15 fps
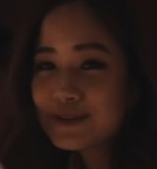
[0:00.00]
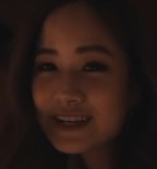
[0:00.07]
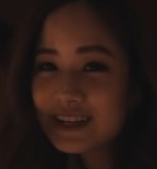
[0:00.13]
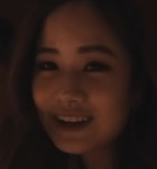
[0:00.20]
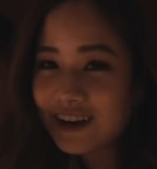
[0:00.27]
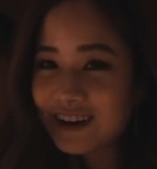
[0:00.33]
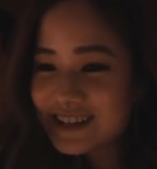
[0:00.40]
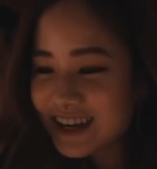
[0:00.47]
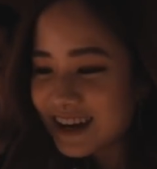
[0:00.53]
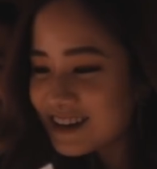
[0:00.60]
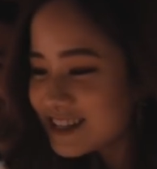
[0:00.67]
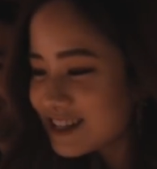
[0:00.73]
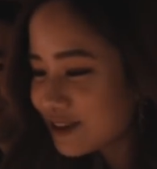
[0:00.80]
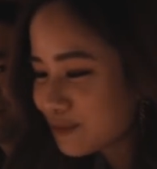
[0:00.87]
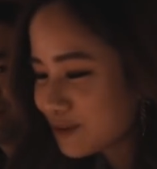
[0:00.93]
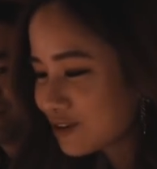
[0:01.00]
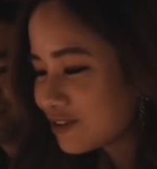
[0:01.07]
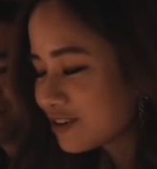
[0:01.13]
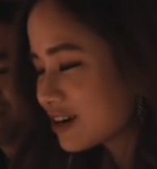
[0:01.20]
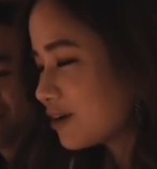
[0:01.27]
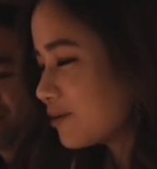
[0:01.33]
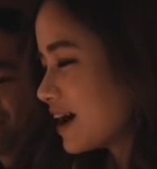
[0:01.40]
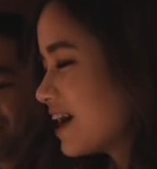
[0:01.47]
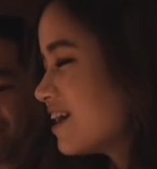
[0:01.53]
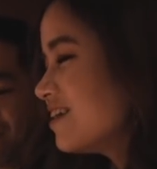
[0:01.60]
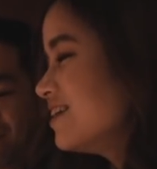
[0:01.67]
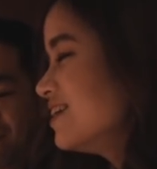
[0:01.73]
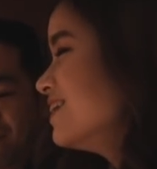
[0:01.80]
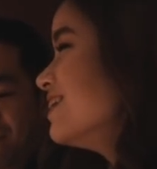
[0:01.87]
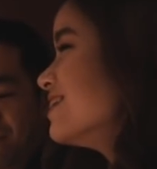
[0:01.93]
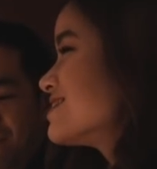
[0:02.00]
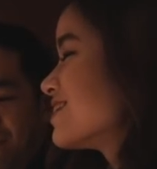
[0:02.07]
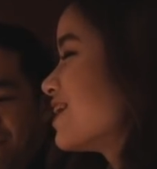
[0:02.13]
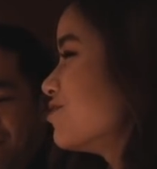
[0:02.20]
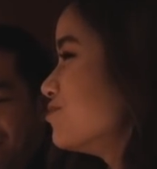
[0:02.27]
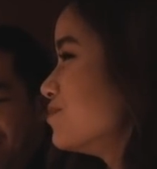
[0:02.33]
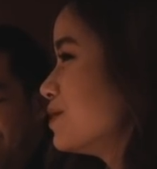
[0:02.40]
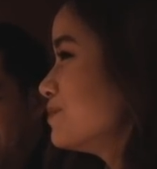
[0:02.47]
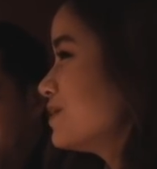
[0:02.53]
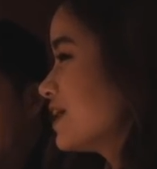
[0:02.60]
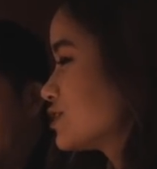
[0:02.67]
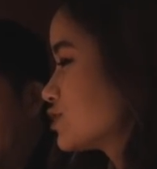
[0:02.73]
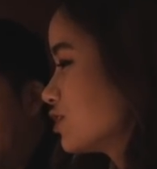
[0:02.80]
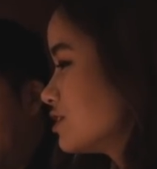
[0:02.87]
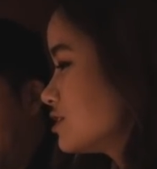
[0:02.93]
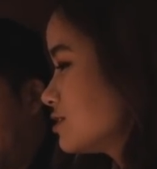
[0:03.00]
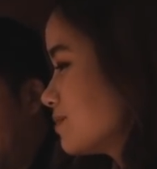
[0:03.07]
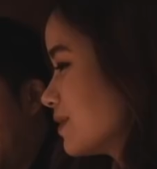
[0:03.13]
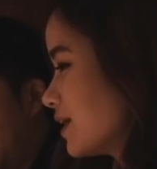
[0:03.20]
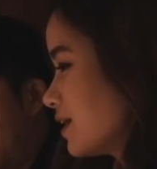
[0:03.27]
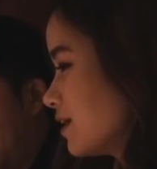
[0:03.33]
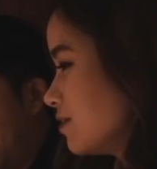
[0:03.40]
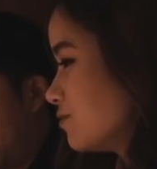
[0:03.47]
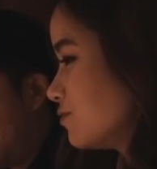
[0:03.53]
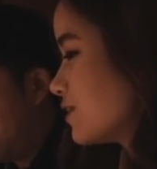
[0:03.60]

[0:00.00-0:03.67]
was in lockdown, so we couldn't go out. So I remember I showed it to my